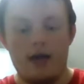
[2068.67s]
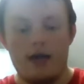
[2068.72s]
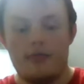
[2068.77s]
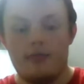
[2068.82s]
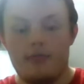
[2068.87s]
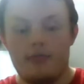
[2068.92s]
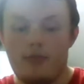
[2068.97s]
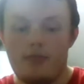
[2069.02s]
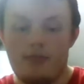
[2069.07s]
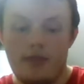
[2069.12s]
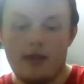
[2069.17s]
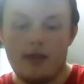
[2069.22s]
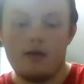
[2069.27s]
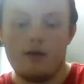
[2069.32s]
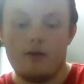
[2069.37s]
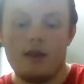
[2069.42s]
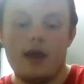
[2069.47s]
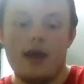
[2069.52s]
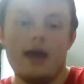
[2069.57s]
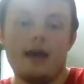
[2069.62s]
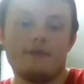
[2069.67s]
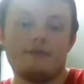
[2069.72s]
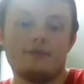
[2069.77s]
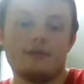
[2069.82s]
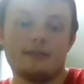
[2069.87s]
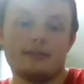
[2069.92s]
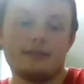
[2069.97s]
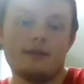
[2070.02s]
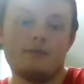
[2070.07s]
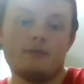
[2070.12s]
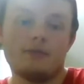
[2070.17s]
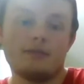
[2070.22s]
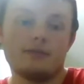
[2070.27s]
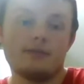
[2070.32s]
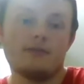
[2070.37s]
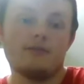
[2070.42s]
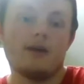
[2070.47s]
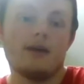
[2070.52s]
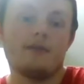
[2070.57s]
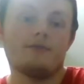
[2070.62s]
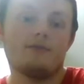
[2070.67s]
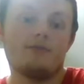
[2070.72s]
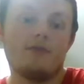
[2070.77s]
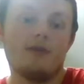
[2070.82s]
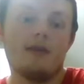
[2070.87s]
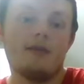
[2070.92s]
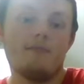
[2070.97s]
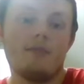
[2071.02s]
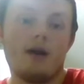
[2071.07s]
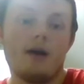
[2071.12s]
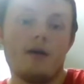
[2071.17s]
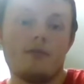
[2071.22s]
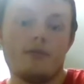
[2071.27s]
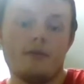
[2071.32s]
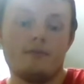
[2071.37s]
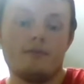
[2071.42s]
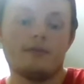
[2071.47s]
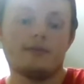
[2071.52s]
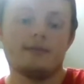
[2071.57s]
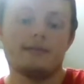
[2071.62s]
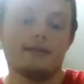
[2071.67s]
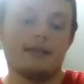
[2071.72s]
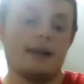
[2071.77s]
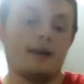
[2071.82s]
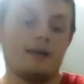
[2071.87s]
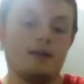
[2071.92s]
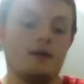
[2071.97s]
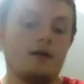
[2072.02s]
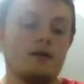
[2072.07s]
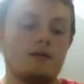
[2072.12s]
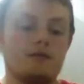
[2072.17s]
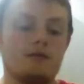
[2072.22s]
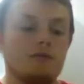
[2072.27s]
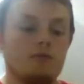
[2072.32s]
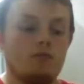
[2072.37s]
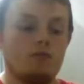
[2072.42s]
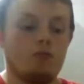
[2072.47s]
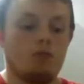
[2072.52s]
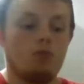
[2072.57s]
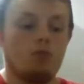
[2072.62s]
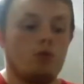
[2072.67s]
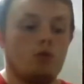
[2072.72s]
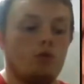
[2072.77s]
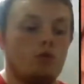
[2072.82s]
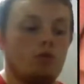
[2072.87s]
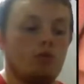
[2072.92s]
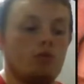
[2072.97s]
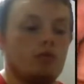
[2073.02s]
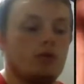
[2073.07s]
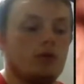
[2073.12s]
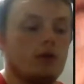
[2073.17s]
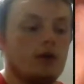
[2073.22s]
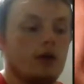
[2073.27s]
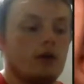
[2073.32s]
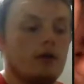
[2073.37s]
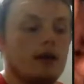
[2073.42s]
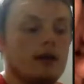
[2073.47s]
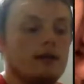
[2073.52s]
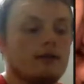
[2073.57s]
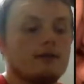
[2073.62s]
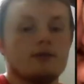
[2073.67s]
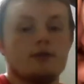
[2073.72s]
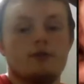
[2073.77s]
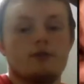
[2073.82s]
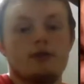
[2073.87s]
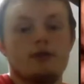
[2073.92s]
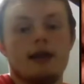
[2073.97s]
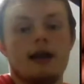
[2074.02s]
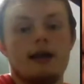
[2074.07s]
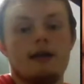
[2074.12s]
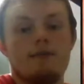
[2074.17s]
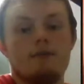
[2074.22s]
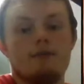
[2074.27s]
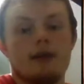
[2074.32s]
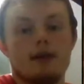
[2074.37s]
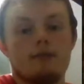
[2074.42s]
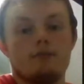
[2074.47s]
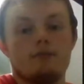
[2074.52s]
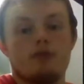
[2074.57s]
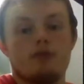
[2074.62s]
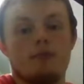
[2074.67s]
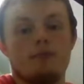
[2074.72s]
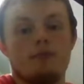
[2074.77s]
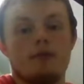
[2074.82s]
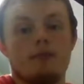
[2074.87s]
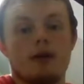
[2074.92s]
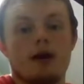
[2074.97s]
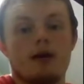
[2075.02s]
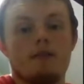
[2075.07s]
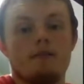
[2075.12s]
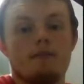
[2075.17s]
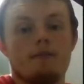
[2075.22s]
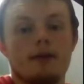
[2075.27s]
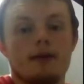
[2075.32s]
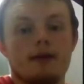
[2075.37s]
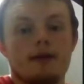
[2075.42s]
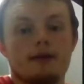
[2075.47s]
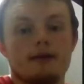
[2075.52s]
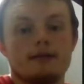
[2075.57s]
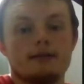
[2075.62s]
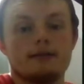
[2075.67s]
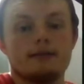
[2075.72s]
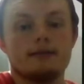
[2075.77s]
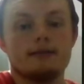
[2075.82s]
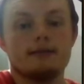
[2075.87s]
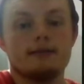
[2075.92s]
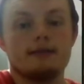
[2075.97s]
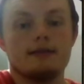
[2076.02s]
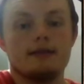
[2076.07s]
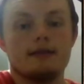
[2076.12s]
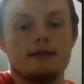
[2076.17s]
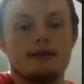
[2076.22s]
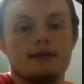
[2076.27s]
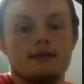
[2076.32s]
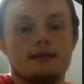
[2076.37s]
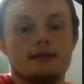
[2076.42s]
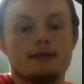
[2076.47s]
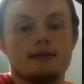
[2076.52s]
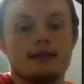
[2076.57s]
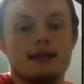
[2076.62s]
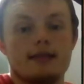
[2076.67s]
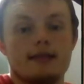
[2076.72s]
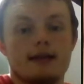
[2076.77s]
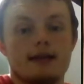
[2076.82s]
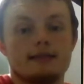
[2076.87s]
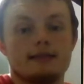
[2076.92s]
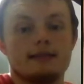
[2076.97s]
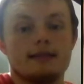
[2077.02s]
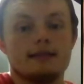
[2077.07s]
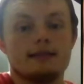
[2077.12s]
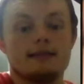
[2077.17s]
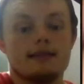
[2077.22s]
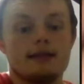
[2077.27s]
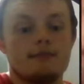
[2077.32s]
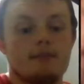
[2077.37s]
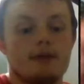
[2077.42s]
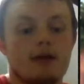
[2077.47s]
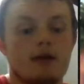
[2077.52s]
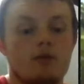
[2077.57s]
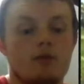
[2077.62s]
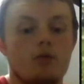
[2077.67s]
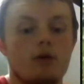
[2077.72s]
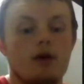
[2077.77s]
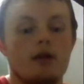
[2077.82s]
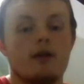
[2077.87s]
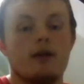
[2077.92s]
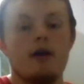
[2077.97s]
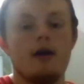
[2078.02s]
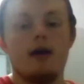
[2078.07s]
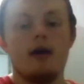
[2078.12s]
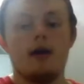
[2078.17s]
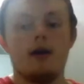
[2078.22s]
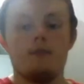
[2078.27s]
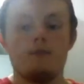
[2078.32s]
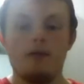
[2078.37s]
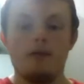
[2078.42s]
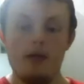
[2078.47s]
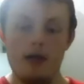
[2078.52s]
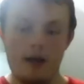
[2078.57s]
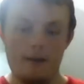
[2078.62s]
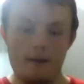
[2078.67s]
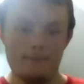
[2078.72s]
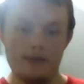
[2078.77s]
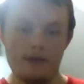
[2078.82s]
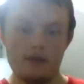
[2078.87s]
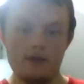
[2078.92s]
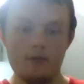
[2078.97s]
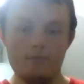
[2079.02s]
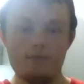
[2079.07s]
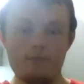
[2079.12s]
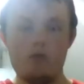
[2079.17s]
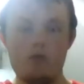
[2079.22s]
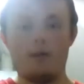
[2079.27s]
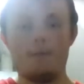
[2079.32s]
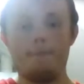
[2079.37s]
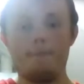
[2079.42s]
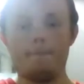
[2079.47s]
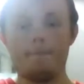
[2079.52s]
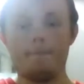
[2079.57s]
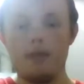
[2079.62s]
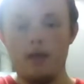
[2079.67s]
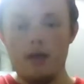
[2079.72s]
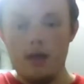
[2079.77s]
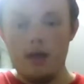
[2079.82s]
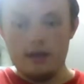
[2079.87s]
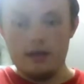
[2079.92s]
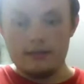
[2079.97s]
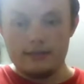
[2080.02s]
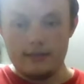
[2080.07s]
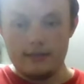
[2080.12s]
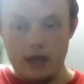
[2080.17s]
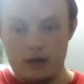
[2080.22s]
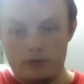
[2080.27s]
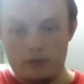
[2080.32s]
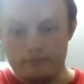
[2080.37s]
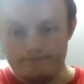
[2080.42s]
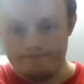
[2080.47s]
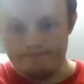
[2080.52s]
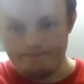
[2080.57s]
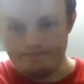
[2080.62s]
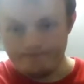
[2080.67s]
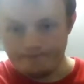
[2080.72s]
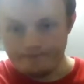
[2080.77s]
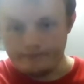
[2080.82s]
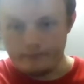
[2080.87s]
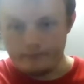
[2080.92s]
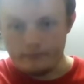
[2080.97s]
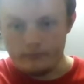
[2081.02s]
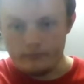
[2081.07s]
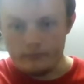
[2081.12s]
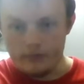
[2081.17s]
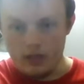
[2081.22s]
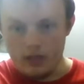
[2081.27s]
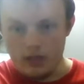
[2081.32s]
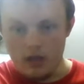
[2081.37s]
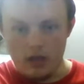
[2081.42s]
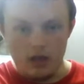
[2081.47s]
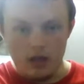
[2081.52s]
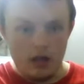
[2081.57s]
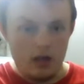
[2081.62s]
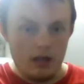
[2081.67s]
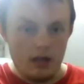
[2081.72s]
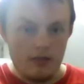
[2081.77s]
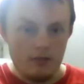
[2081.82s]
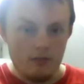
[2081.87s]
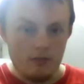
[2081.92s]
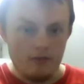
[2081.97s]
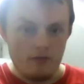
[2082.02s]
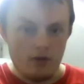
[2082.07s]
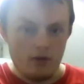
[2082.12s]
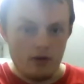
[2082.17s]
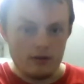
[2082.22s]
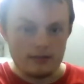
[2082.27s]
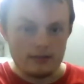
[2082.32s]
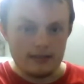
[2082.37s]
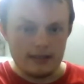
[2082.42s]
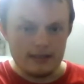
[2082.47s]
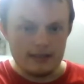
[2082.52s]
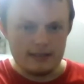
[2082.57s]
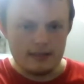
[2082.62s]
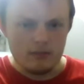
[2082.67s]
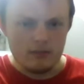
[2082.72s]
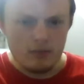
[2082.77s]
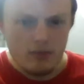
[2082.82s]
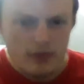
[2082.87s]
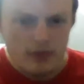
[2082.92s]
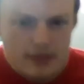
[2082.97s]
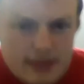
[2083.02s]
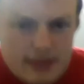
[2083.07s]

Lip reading: then they're going to have to, someone's going to have to email them and say, look, what, you know, can you sort your labeling problem out? Because you can see that says DPO1. But yeah, good point. So then we've got Sunny said, what is